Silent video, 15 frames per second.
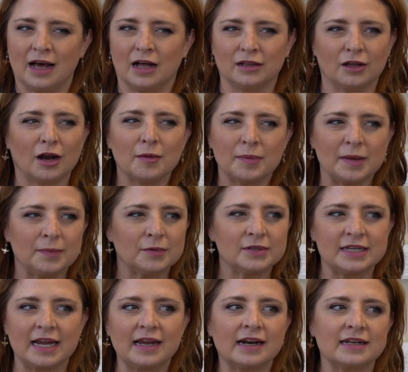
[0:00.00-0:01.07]
A lot of people
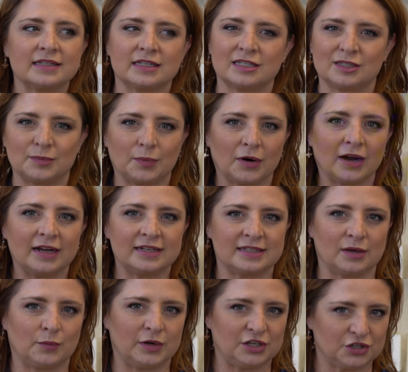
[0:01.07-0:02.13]
take it as a surprise
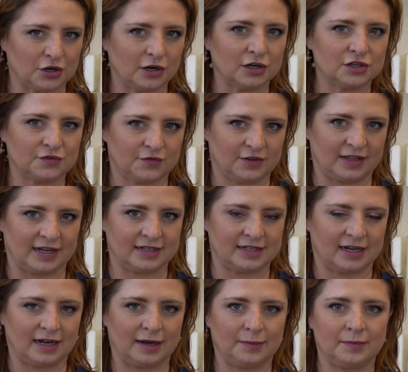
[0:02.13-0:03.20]
that we charge for that
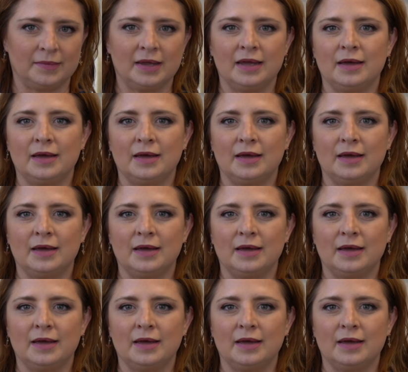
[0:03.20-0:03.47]
time,